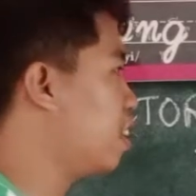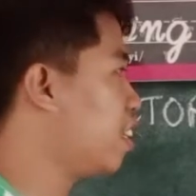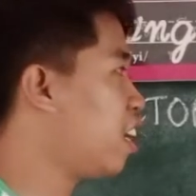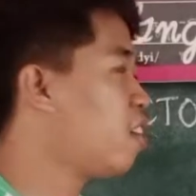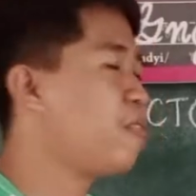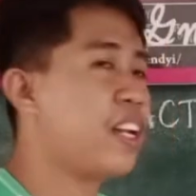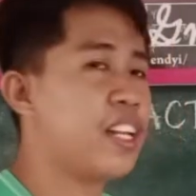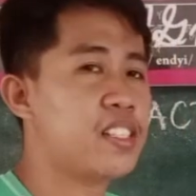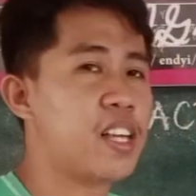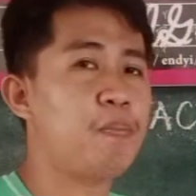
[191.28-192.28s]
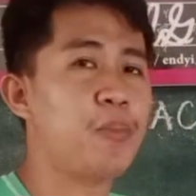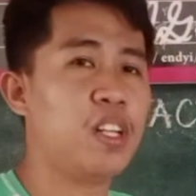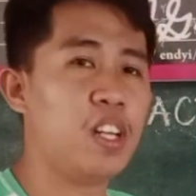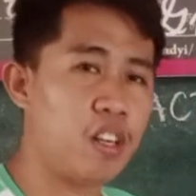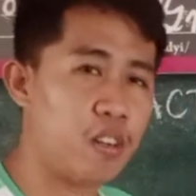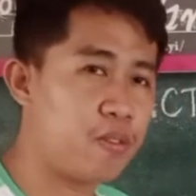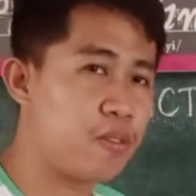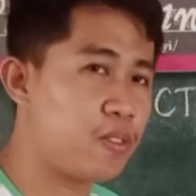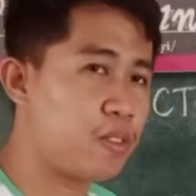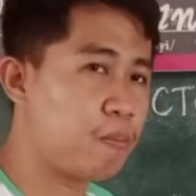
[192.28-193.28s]
give an example of
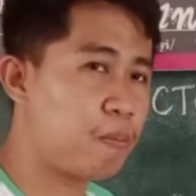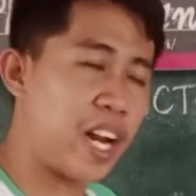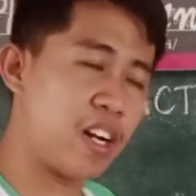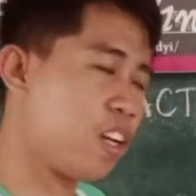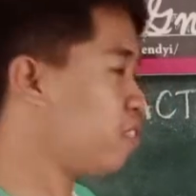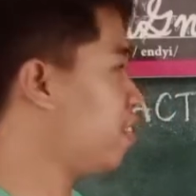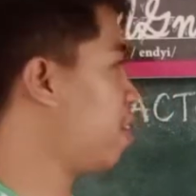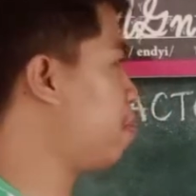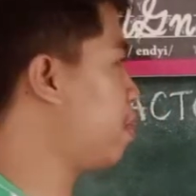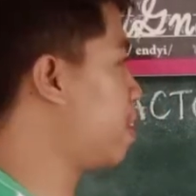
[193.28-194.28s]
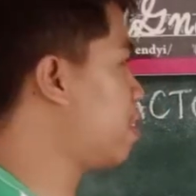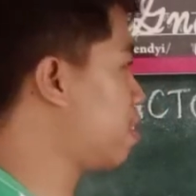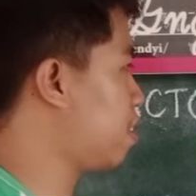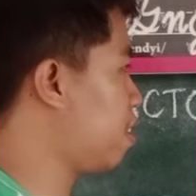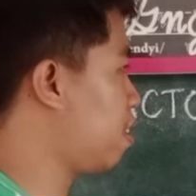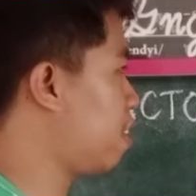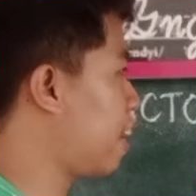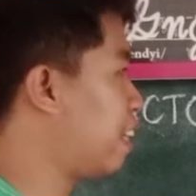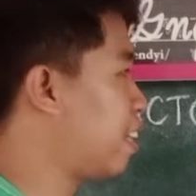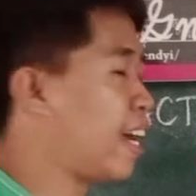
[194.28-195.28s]
pair of numbers
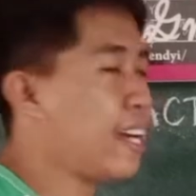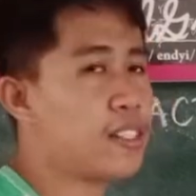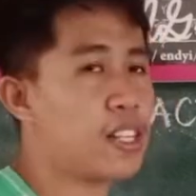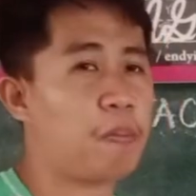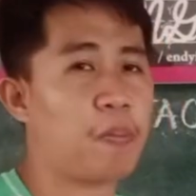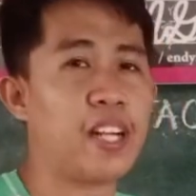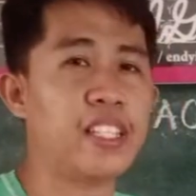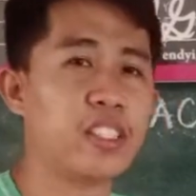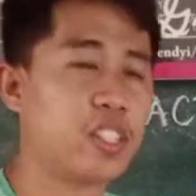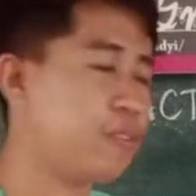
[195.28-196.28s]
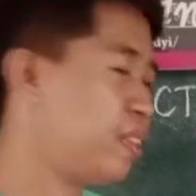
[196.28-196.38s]
that has a product of